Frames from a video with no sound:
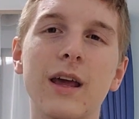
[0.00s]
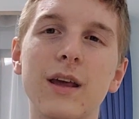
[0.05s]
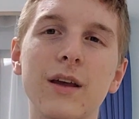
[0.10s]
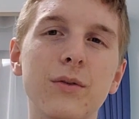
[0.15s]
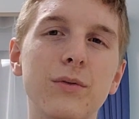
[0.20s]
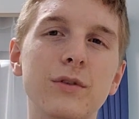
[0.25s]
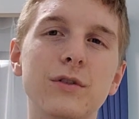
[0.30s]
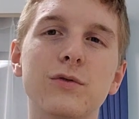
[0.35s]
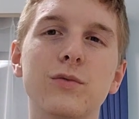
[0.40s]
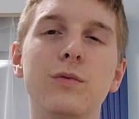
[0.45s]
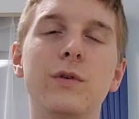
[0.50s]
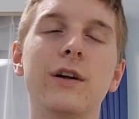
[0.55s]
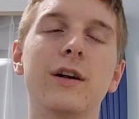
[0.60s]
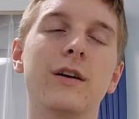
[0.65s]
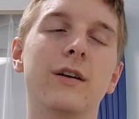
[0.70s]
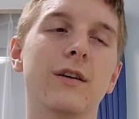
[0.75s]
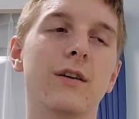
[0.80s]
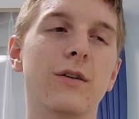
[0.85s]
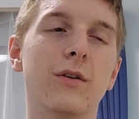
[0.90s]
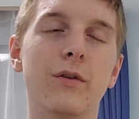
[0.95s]
was
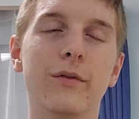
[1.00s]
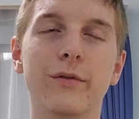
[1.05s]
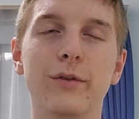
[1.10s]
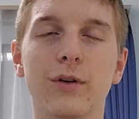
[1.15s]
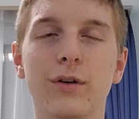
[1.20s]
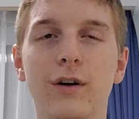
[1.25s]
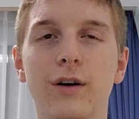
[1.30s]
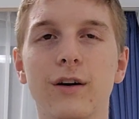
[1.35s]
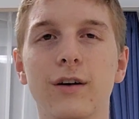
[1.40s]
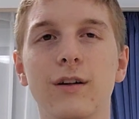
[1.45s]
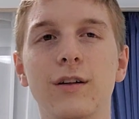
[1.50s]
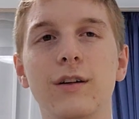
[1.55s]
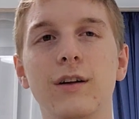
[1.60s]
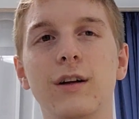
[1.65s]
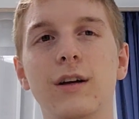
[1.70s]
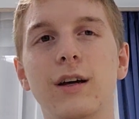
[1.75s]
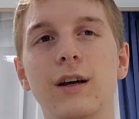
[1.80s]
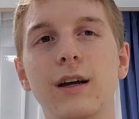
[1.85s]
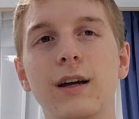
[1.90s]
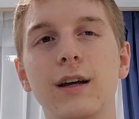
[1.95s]
weird overall.
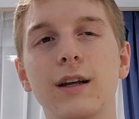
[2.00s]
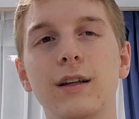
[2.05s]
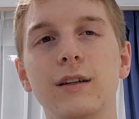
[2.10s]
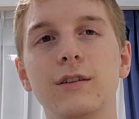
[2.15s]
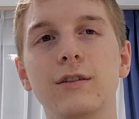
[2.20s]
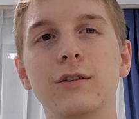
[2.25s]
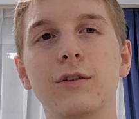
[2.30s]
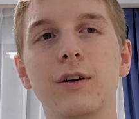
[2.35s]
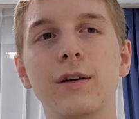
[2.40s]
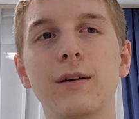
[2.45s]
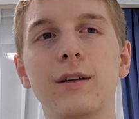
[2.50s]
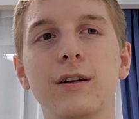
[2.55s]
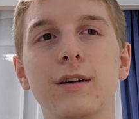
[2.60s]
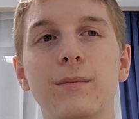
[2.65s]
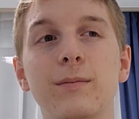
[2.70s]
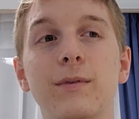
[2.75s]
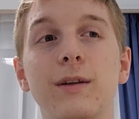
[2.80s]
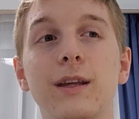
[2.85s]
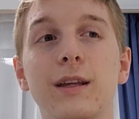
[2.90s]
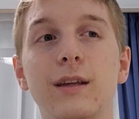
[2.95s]
And so I
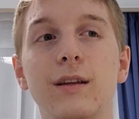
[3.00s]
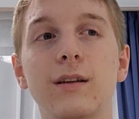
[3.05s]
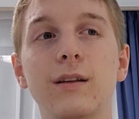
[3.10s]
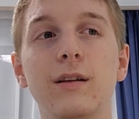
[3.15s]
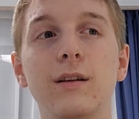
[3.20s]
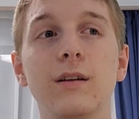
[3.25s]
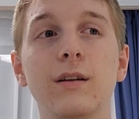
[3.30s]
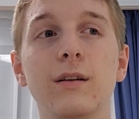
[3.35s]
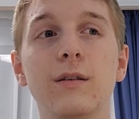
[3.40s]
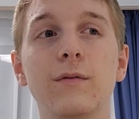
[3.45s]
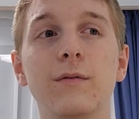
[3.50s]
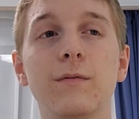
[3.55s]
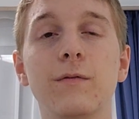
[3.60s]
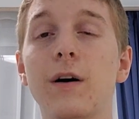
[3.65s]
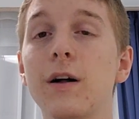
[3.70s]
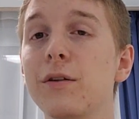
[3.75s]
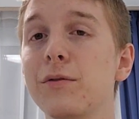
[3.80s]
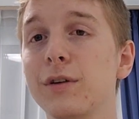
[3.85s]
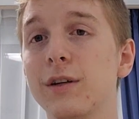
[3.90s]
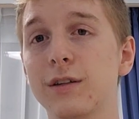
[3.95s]
ended up
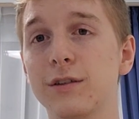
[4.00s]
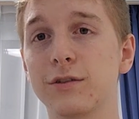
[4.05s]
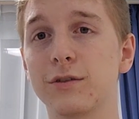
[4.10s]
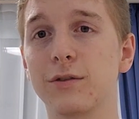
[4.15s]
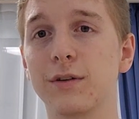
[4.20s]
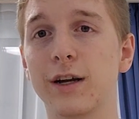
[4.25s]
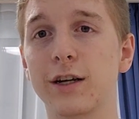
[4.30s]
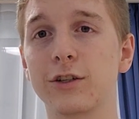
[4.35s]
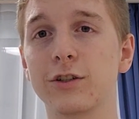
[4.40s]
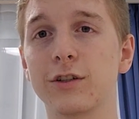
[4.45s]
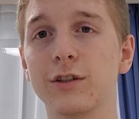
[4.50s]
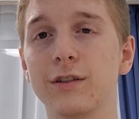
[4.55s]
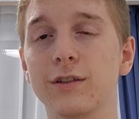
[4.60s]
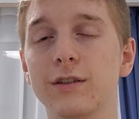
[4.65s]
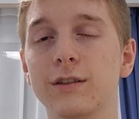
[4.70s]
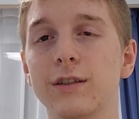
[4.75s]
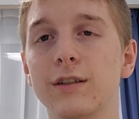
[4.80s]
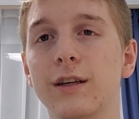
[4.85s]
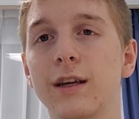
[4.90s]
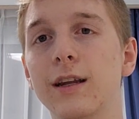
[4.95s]
following his
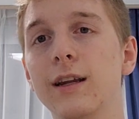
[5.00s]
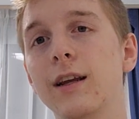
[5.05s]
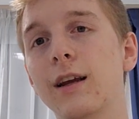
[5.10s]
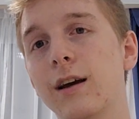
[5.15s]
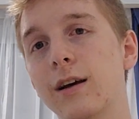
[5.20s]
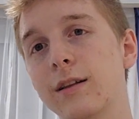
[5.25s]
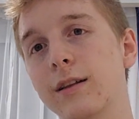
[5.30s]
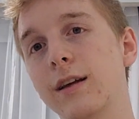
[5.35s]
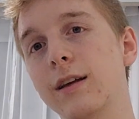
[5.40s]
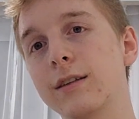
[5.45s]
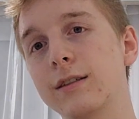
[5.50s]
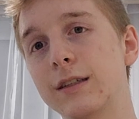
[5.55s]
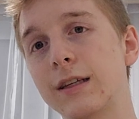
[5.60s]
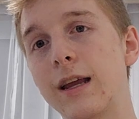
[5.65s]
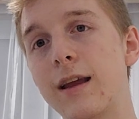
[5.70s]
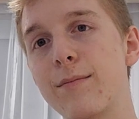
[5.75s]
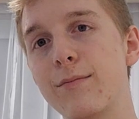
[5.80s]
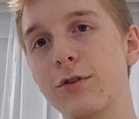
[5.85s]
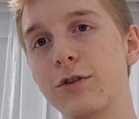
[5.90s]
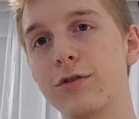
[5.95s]
directions, getting on that
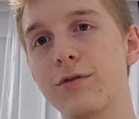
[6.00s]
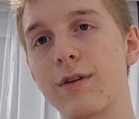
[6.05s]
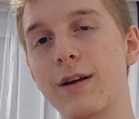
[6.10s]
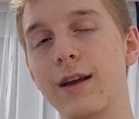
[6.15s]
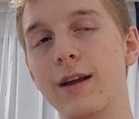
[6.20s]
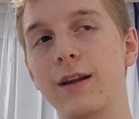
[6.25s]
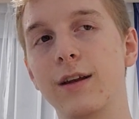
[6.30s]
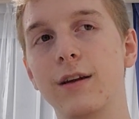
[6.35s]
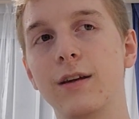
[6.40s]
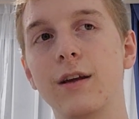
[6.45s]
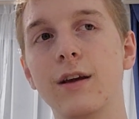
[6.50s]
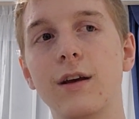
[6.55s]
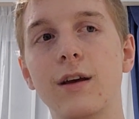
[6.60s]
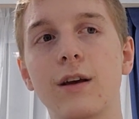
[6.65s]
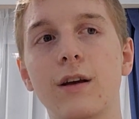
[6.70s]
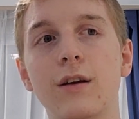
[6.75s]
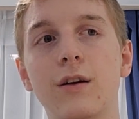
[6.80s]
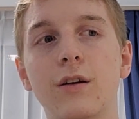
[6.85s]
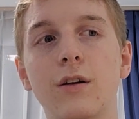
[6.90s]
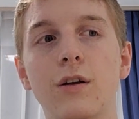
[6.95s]
same train,
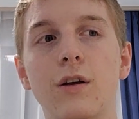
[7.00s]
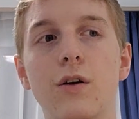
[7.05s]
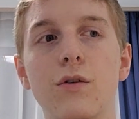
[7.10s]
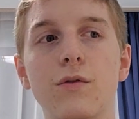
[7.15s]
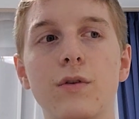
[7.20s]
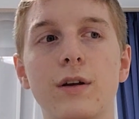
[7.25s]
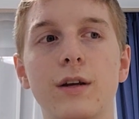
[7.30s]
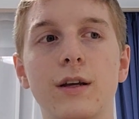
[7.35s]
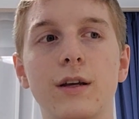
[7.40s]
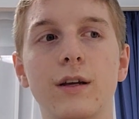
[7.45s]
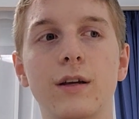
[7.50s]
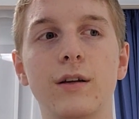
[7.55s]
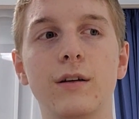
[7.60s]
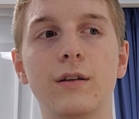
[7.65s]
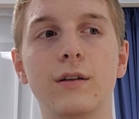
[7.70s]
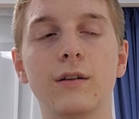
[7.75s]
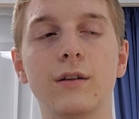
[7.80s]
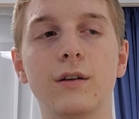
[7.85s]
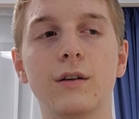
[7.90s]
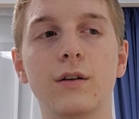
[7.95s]
going,
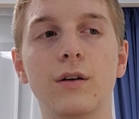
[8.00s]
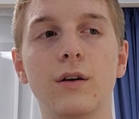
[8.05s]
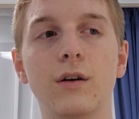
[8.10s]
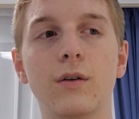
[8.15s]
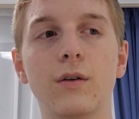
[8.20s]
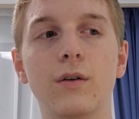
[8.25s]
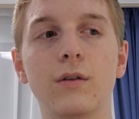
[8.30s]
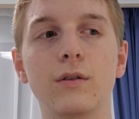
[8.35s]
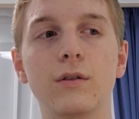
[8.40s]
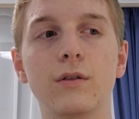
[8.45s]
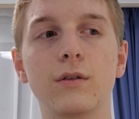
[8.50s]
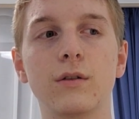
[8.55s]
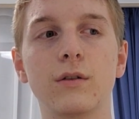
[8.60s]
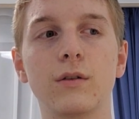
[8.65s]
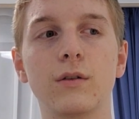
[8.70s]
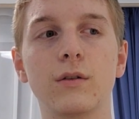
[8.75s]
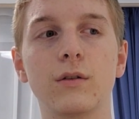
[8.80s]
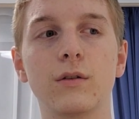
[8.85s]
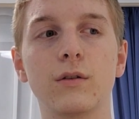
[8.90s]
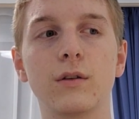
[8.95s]

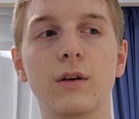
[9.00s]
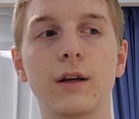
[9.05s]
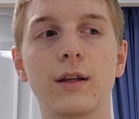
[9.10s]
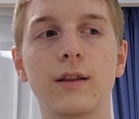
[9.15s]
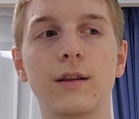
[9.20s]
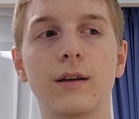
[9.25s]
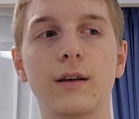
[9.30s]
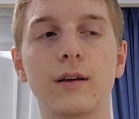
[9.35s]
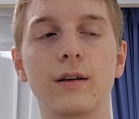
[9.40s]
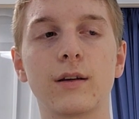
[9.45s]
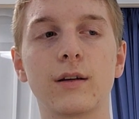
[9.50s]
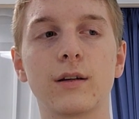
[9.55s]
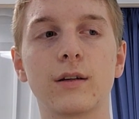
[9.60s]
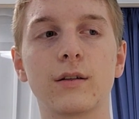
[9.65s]
I think